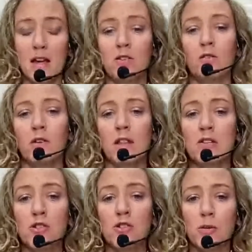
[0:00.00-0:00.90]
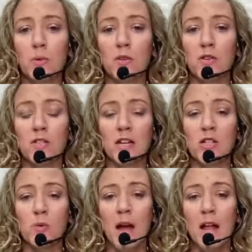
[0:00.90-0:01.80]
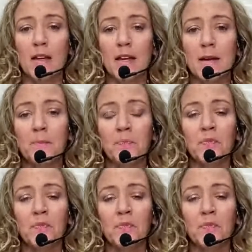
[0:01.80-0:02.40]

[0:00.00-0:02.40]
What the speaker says: in your relationship with your sexuality.